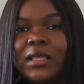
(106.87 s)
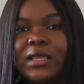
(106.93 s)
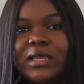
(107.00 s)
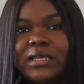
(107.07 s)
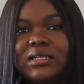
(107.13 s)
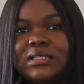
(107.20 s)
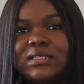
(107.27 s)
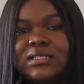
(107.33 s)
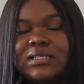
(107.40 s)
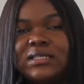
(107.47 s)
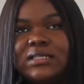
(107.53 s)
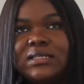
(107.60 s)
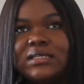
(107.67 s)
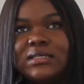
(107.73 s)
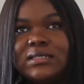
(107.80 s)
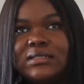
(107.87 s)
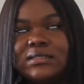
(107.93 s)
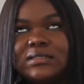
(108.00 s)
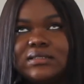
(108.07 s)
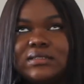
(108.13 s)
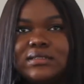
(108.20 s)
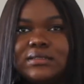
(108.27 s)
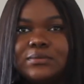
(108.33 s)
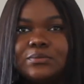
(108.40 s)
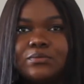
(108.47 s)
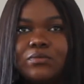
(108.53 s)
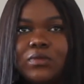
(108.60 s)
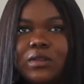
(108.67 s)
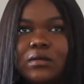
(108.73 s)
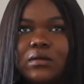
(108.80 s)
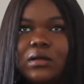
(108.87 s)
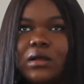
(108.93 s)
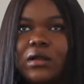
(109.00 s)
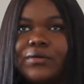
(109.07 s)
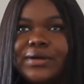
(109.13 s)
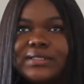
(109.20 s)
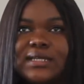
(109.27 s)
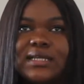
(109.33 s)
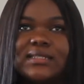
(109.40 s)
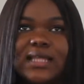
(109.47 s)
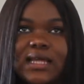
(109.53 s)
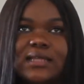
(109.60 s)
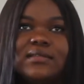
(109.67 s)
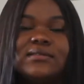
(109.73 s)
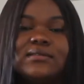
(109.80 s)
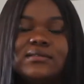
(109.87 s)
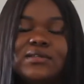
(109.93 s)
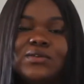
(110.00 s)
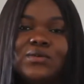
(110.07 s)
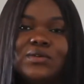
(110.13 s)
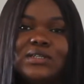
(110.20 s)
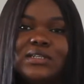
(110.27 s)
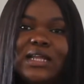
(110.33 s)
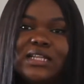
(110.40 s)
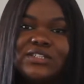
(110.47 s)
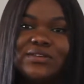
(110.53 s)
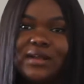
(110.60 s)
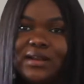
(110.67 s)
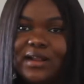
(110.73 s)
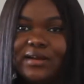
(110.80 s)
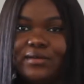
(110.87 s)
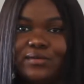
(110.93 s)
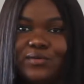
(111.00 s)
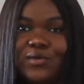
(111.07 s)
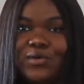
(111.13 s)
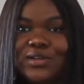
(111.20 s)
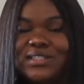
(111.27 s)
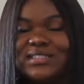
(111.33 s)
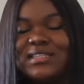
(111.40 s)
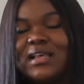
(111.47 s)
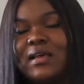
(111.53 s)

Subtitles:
It is greater than the Nigerian naira, of course,